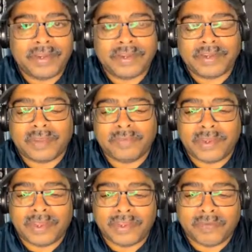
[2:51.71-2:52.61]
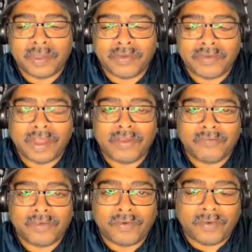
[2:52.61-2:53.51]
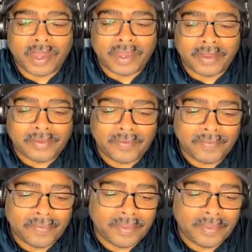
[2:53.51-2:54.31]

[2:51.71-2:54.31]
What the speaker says: this subject has been around for a while.